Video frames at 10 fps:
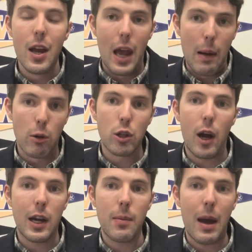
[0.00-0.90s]
and we're
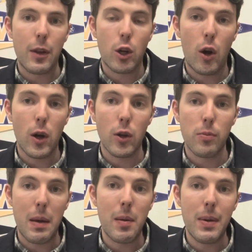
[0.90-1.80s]
talking about the Cardinals
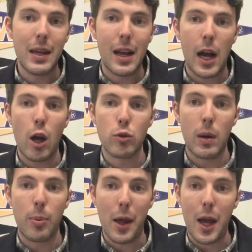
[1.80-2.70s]
maybe being a college football
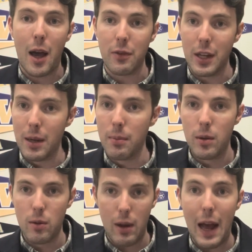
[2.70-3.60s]
playoff team
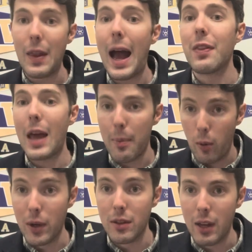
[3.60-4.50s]
at that
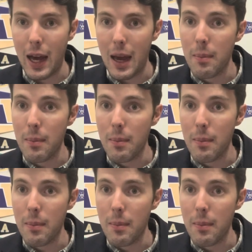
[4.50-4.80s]
point in time.